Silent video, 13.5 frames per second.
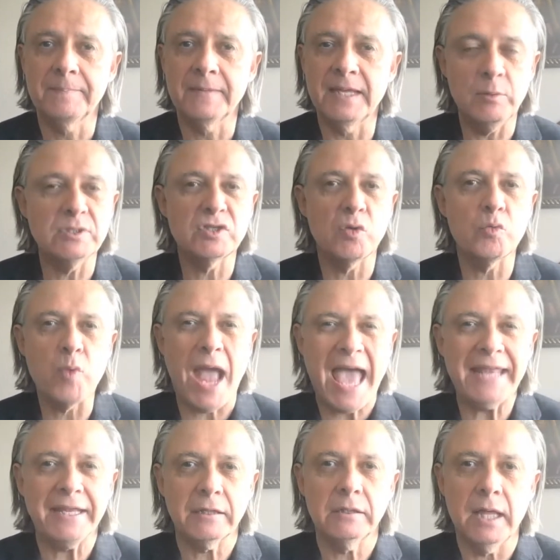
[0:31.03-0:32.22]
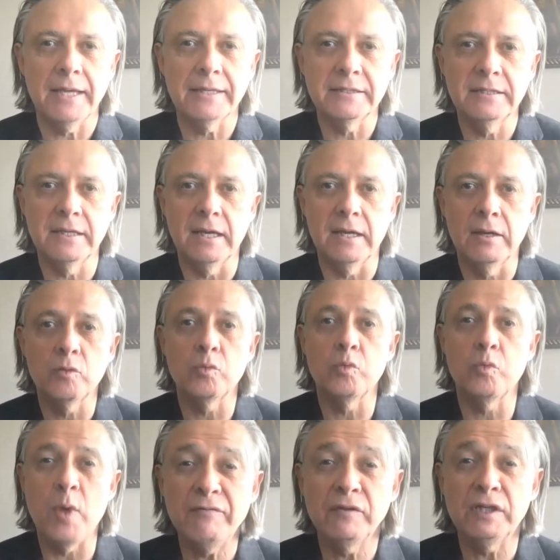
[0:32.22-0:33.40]
It was a radical idea,
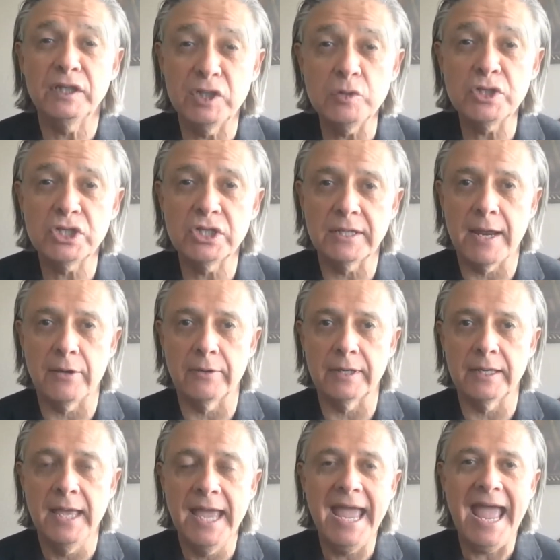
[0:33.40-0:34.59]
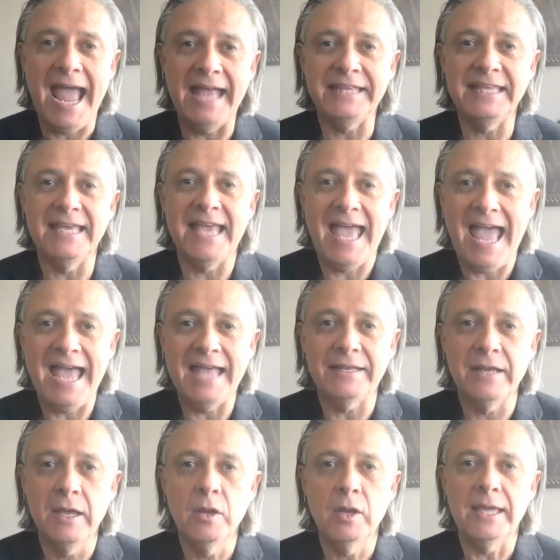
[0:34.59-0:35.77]
revolutionary, and it had
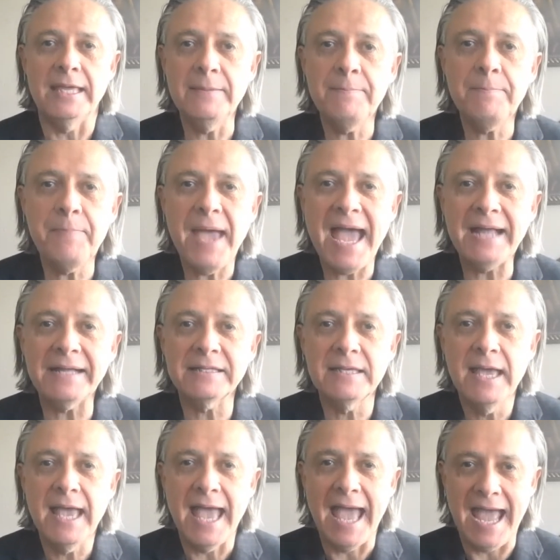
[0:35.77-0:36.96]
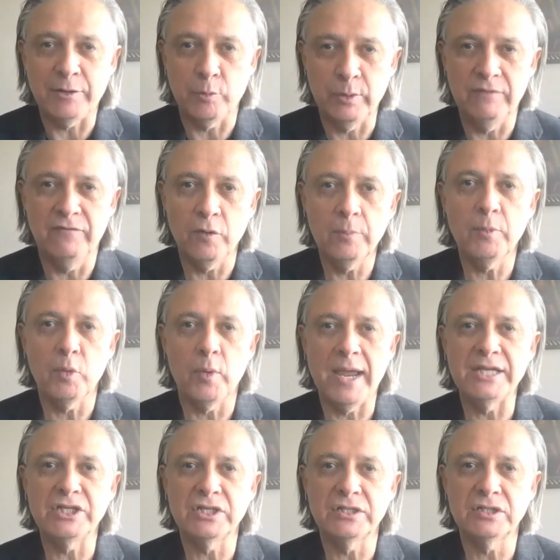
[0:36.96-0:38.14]
impact and
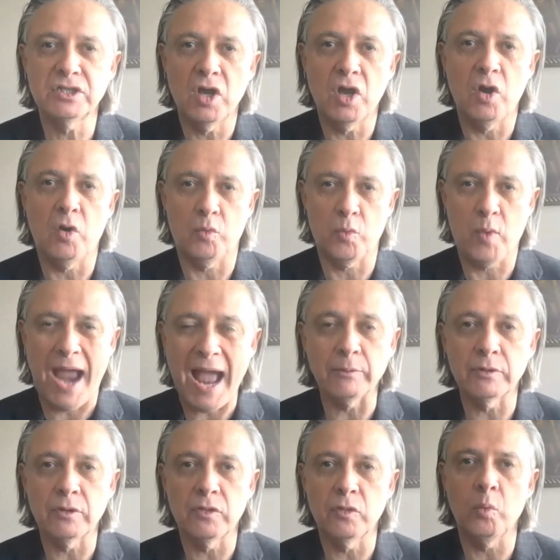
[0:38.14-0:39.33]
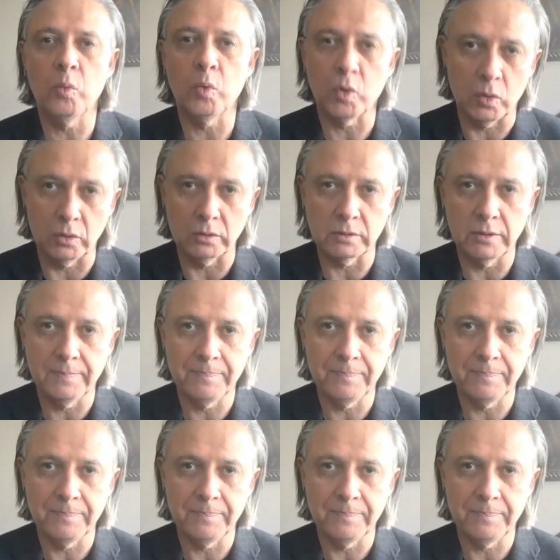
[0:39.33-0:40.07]
reverberations around the world.